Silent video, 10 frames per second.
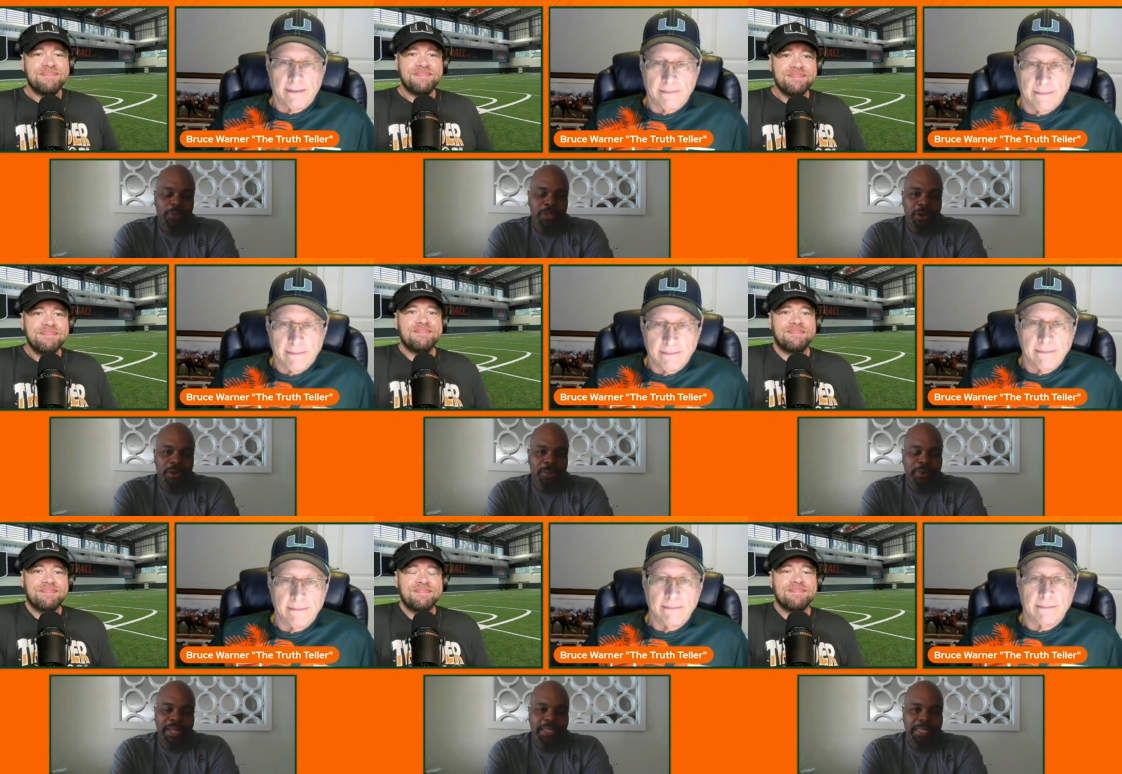Speaker 1: you know,
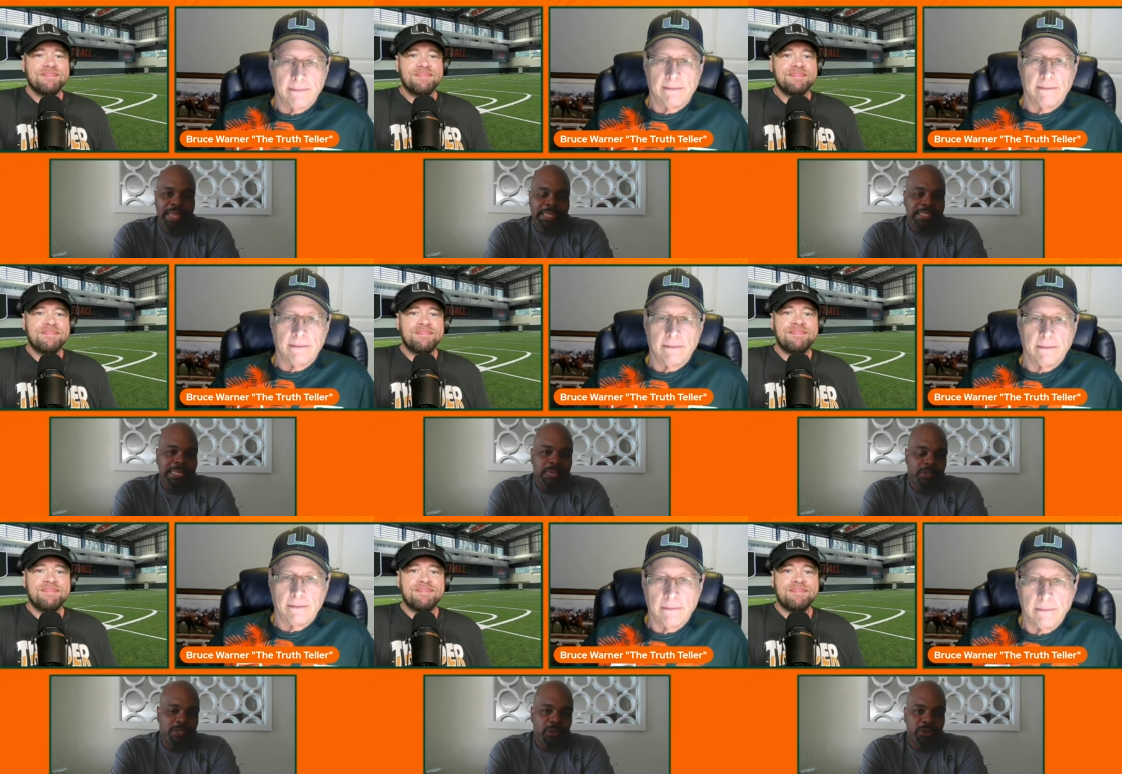but that team
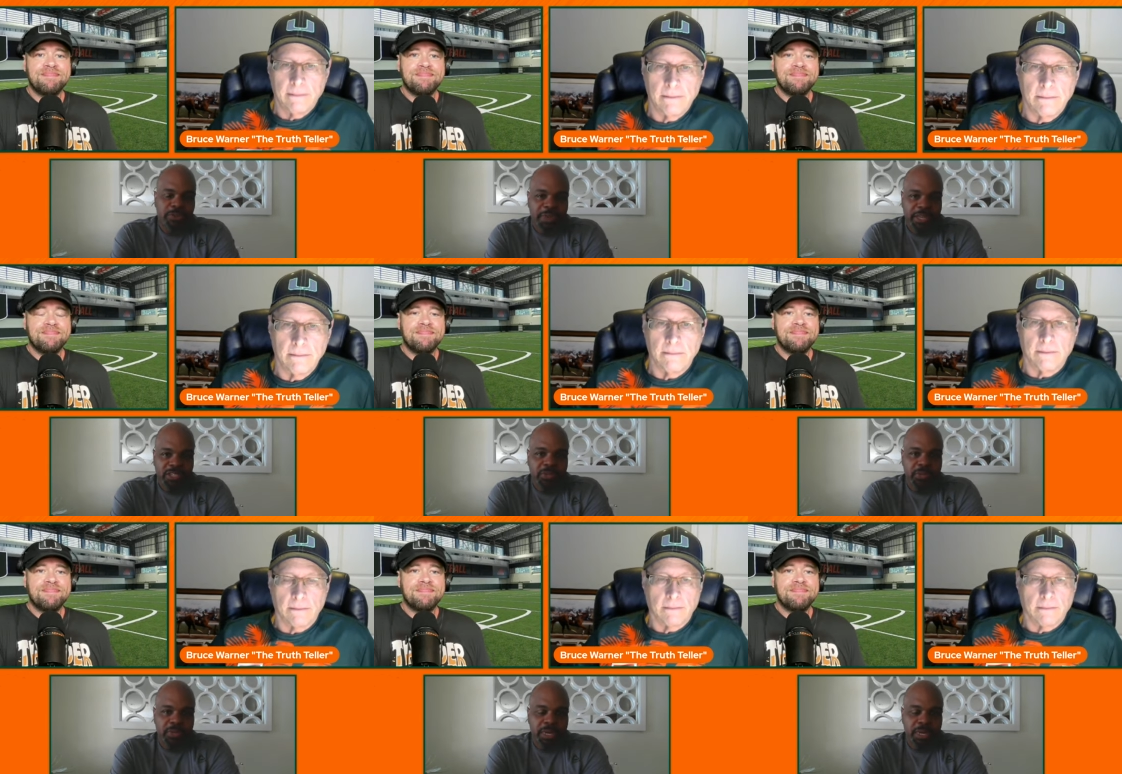was so special.